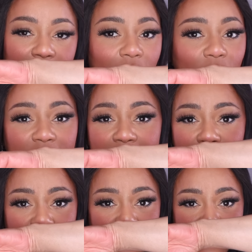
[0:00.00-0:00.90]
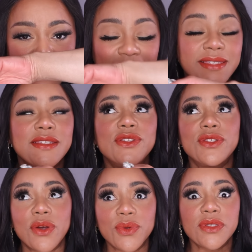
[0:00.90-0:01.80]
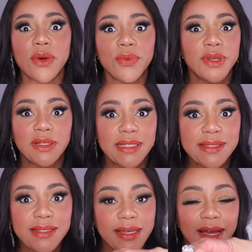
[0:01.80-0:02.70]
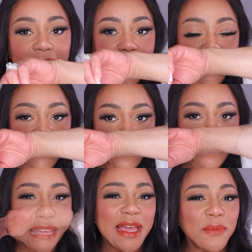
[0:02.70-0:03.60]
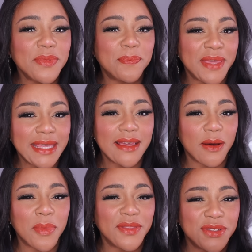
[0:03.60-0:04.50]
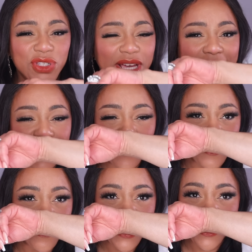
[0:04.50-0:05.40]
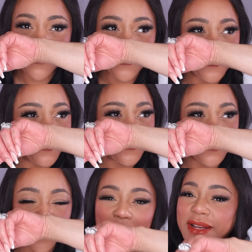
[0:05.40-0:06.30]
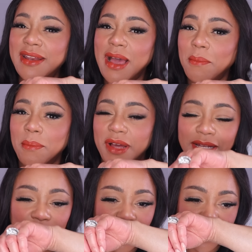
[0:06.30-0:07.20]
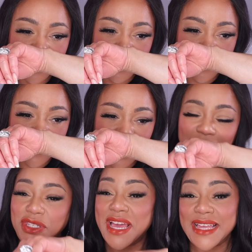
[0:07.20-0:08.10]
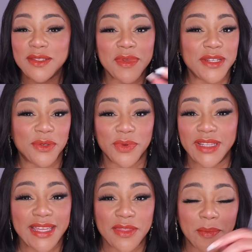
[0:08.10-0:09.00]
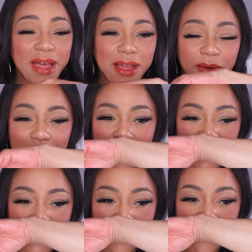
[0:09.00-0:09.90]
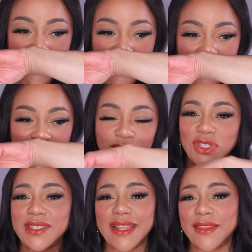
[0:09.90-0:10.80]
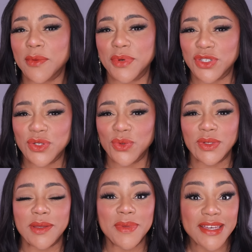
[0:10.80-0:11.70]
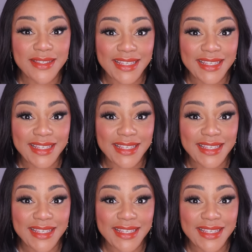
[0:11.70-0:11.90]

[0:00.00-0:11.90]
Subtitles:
Oh yeah, this is so, so realistic, guys. I am picking up on the jasmine, but not much. The jasmine is really in the background, just like the patchouli, because